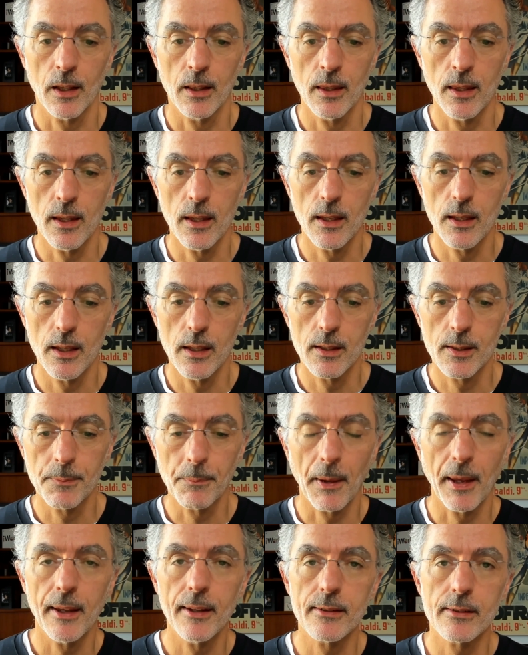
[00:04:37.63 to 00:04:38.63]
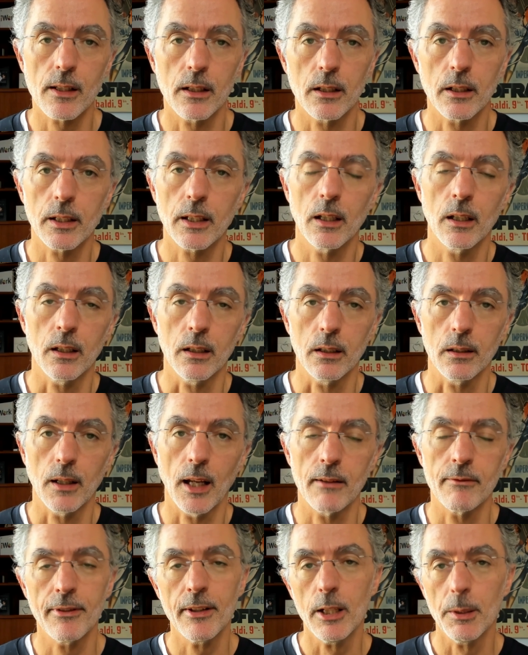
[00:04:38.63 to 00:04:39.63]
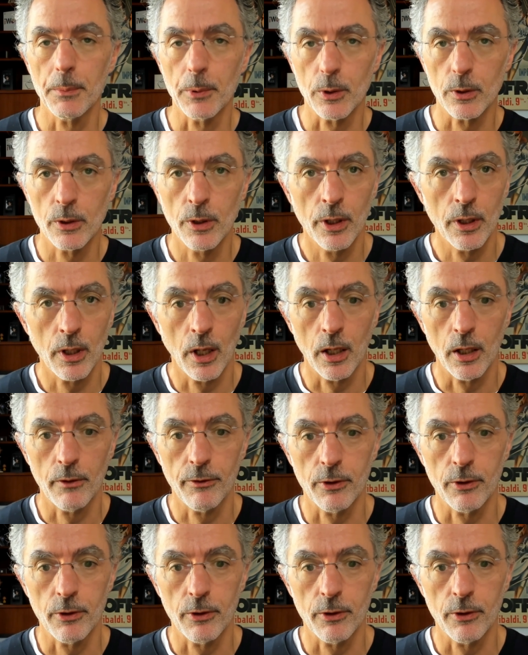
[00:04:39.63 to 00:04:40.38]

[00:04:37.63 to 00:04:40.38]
the space uh, available uh,